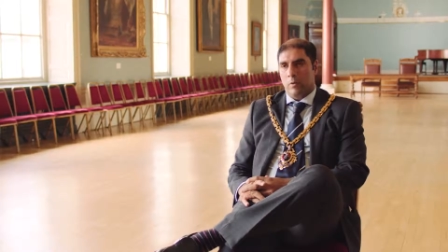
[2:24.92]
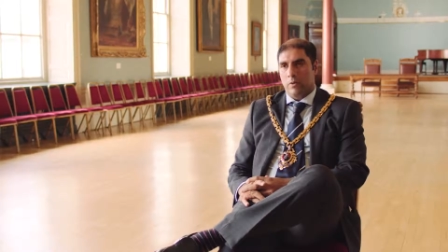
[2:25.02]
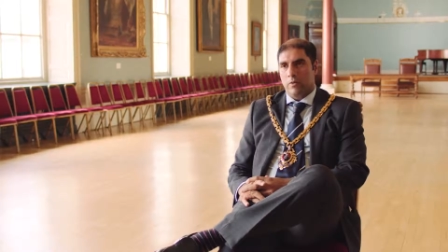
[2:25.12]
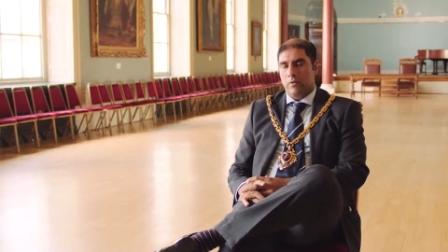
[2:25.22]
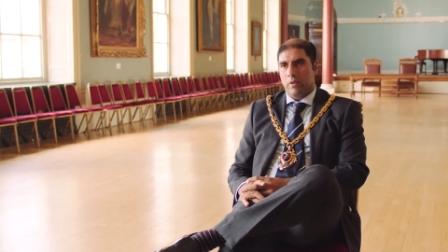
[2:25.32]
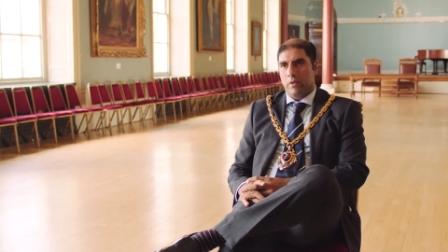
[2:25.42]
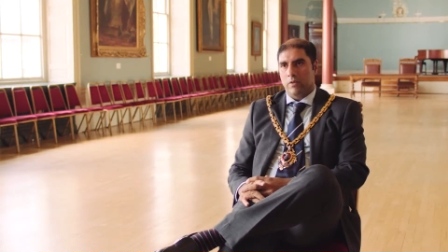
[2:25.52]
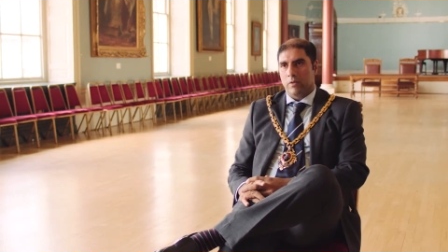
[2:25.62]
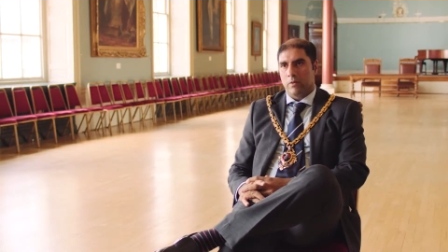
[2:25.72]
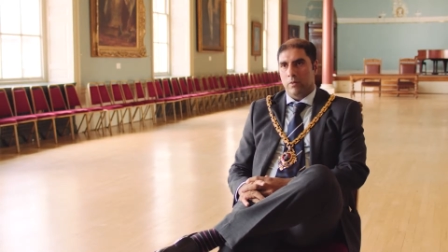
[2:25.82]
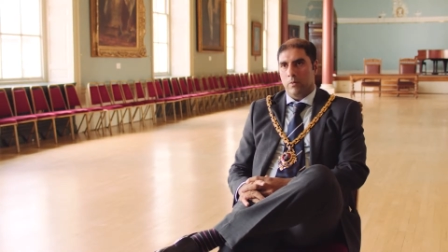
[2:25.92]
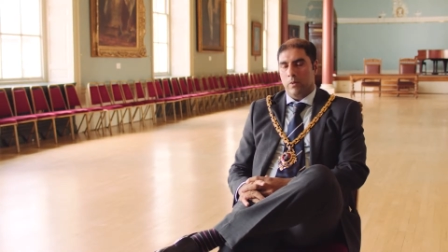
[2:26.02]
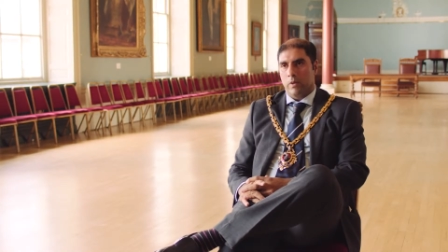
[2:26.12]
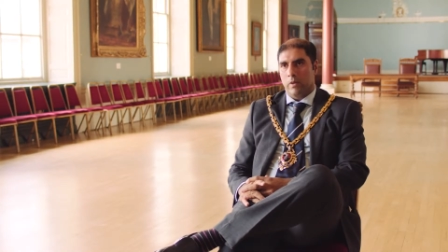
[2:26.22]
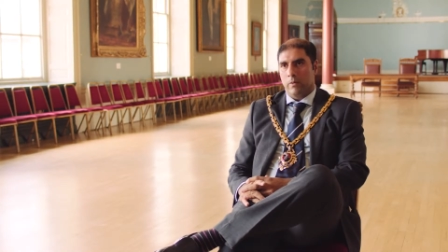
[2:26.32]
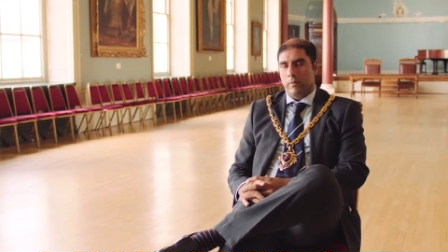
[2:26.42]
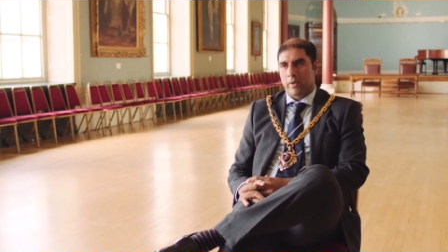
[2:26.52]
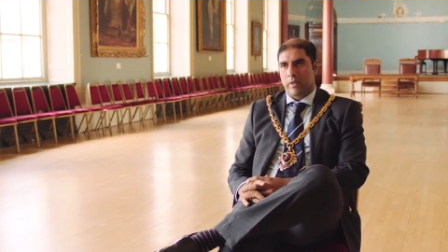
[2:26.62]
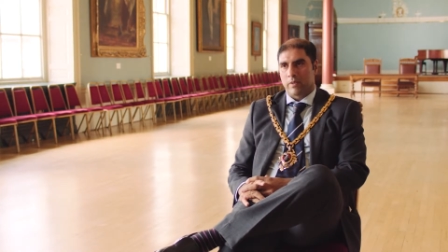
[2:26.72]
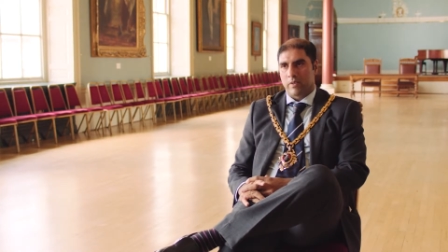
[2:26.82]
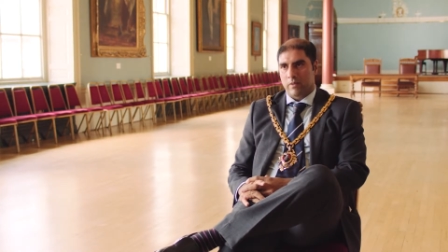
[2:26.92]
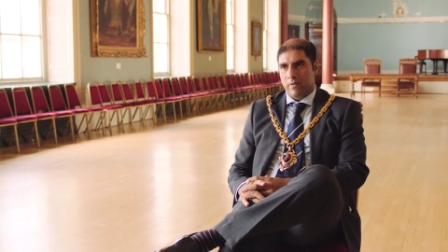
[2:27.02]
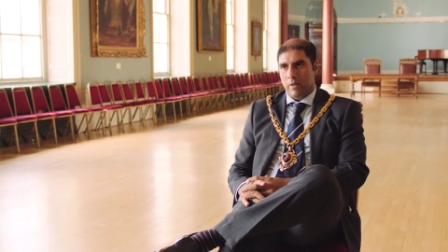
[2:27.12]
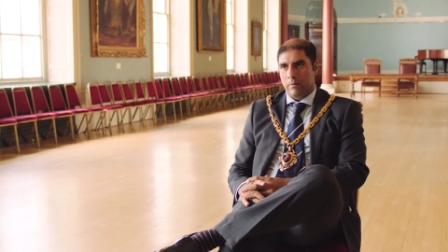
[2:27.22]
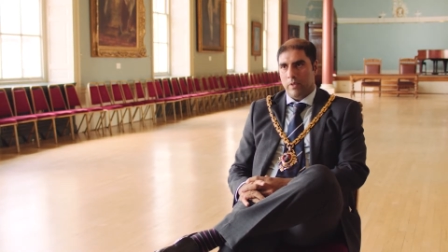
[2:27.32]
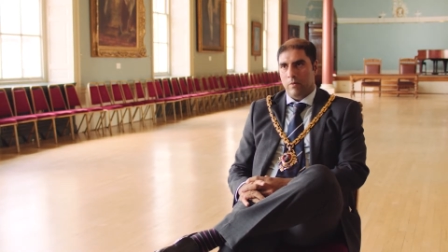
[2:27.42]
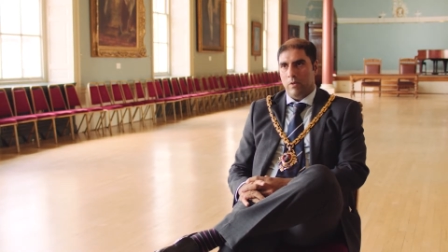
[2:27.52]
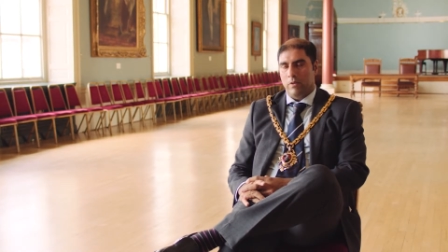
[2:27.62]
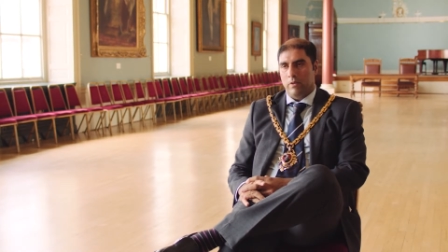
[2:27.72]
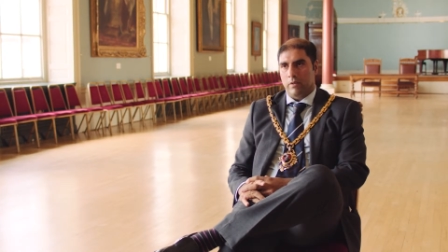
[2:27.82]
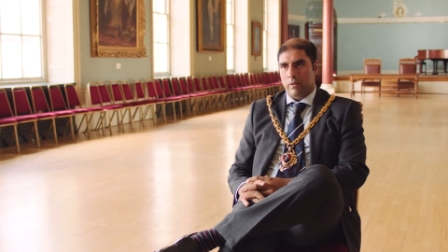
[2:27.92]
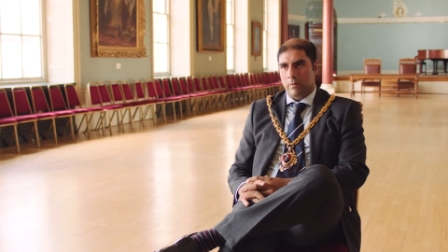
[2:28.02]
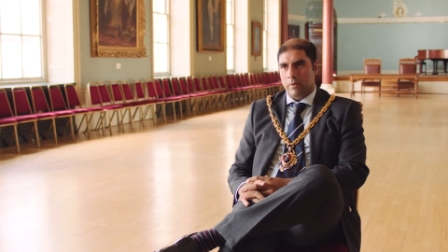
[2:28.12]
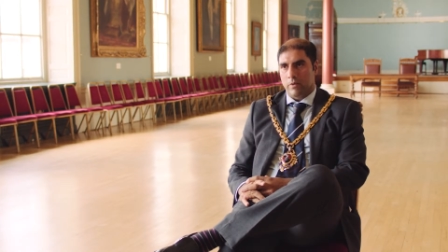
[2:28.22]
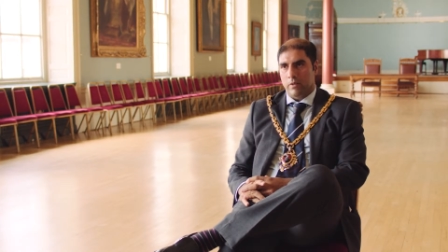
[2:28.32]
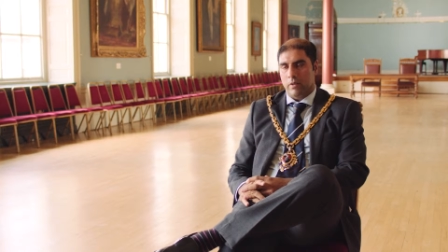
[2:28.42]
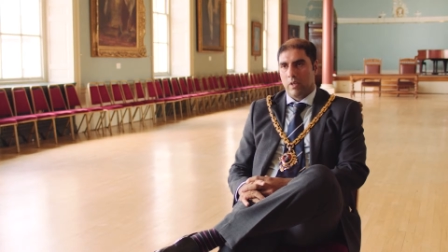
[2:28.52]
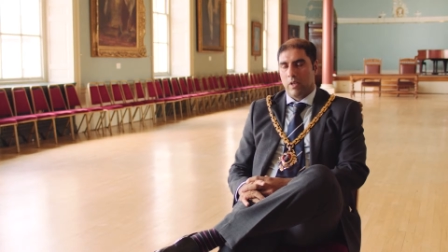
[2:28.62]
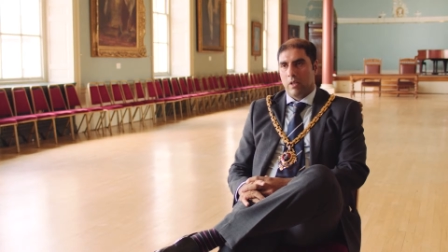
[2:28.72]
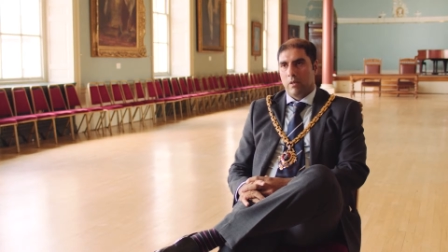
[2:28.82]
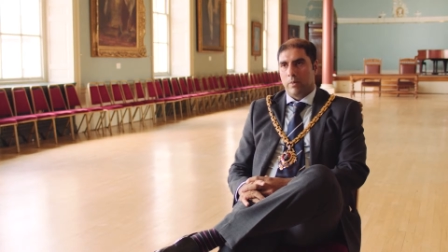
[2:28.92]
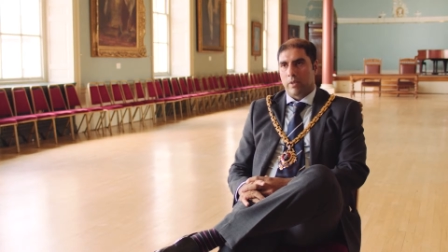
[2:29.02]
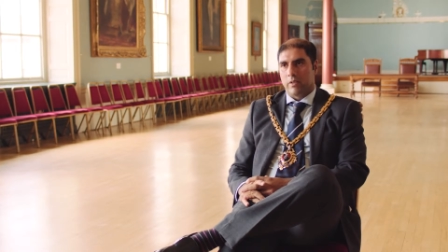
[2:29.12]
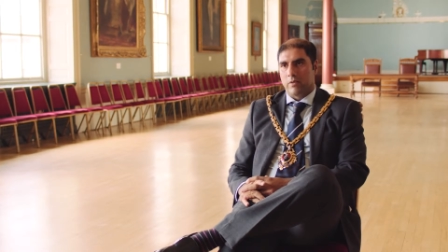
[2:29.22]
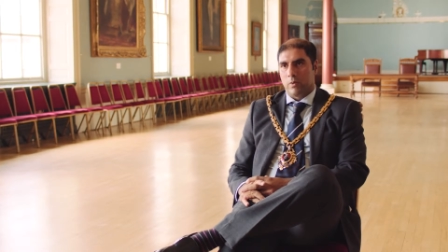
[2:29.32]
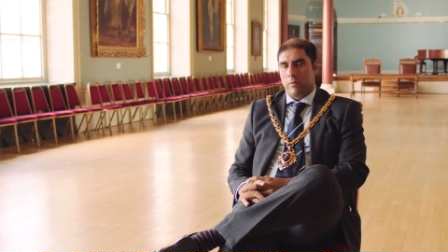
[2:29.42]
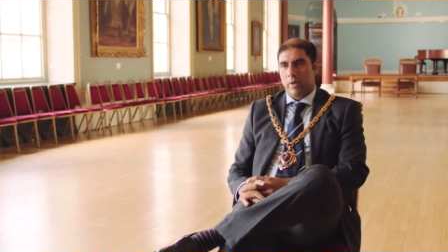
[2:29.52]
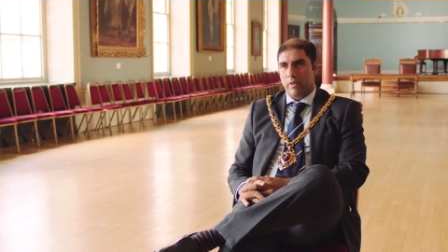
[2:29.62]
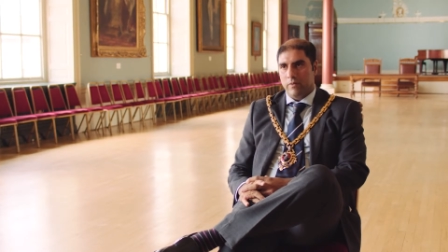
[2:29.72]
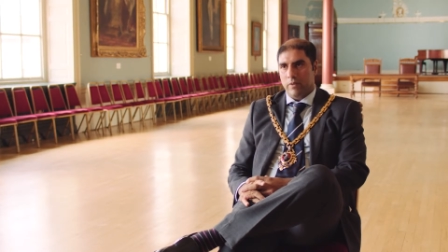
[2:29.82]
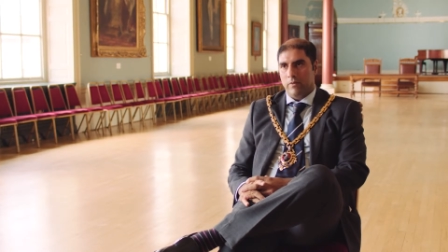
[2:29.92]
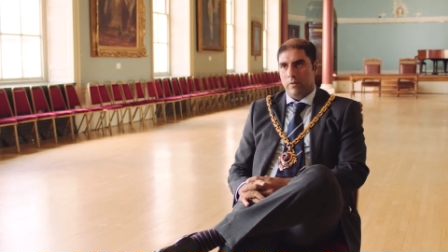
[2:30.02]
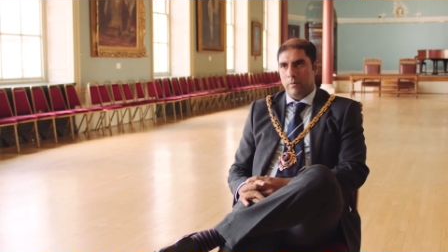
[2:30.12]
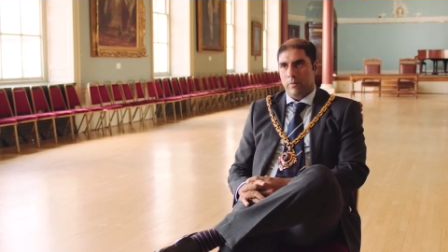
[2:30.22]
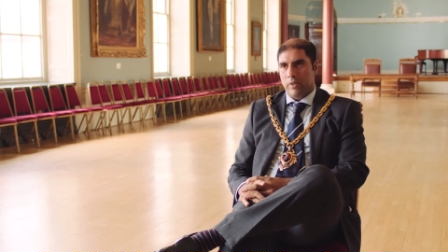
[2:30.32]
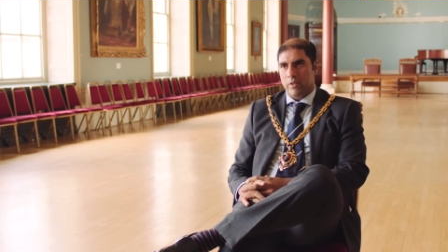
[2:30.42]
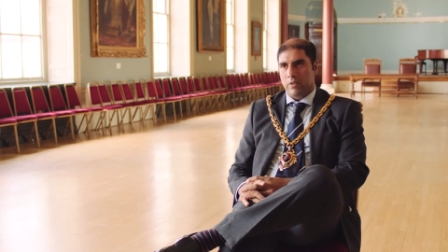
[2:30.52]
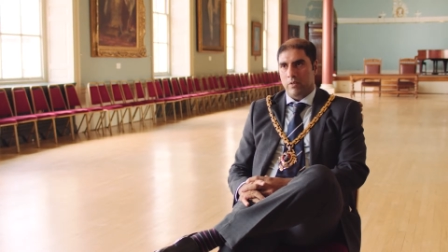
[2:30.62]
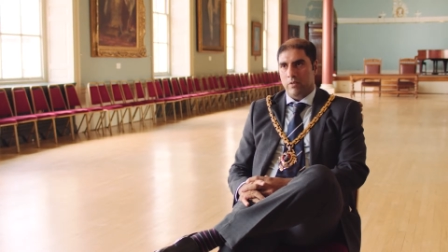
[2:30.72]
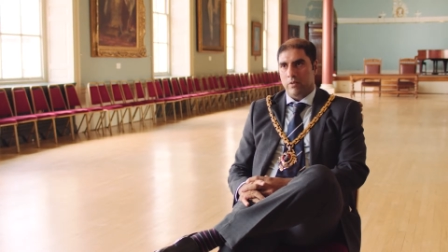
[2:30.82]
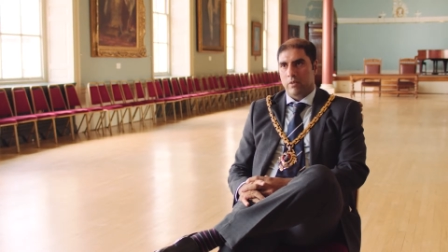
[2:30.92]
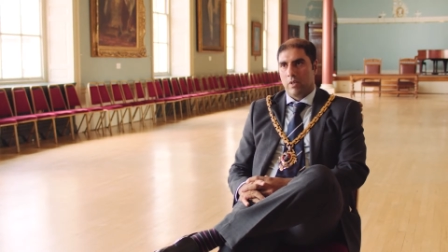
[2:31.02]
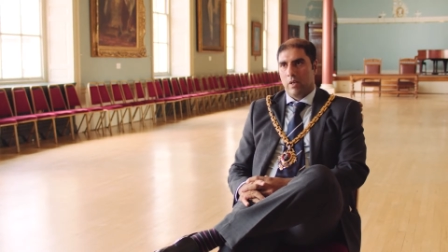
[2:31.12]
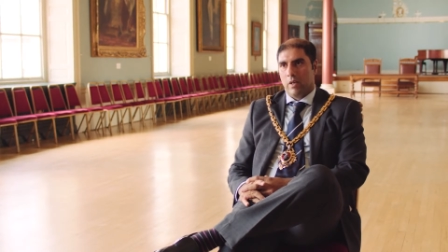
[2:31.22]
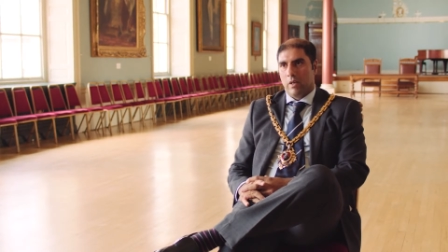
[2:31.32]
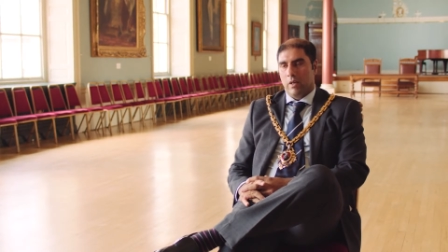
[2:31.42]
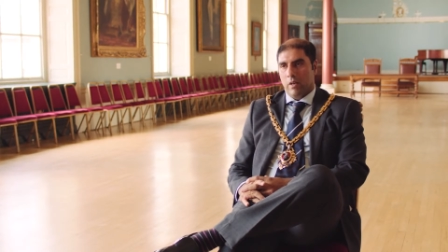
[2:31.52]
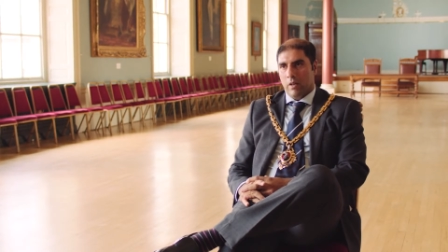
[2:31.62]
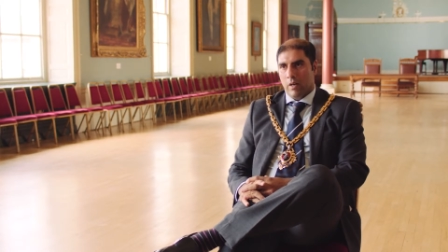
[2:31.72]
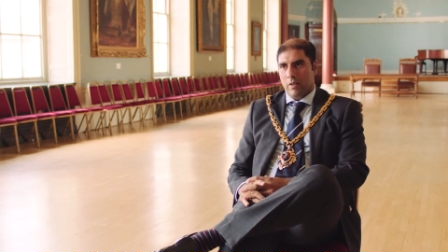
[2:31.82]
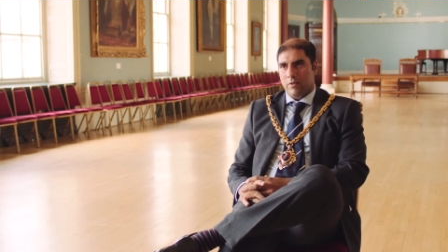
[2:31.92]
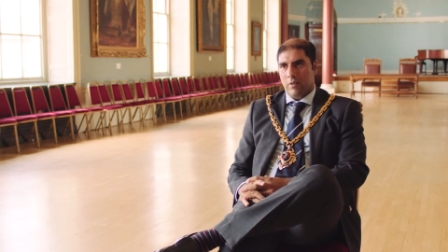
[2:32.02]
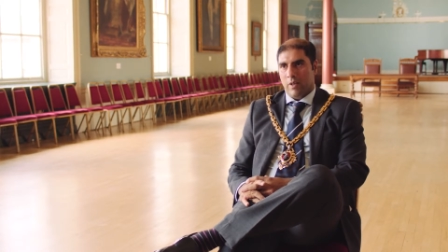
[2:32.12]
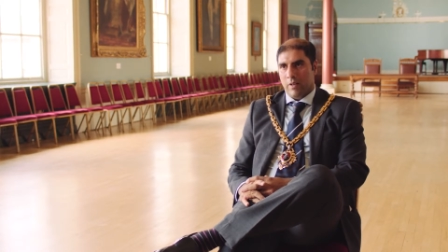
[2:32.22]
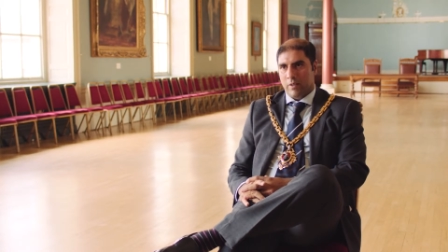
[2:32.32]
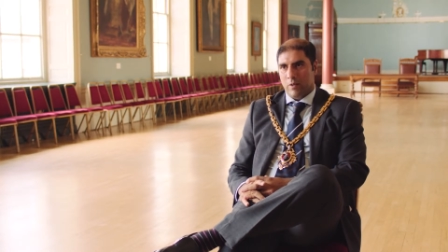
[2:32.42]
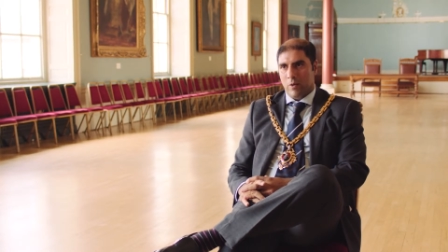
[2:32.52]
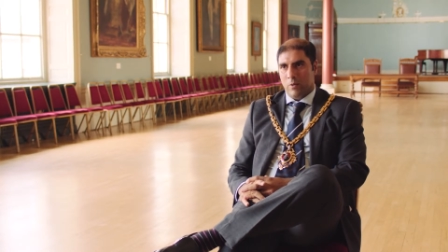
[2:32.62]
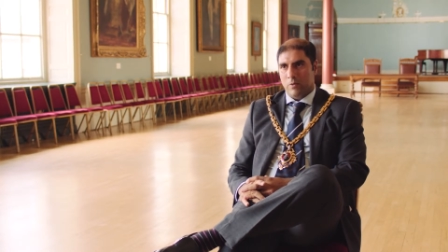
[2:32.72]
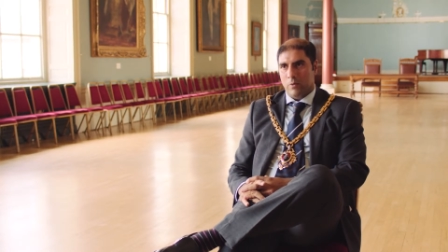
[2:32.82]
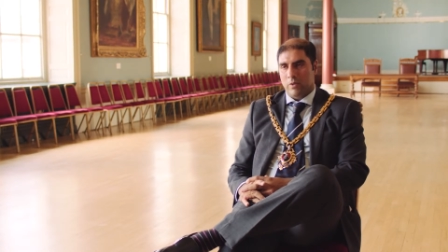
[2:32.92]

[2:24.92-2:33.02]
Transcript: always refer to King's as a family rather than a community, because we benefit from each other's highs and lows.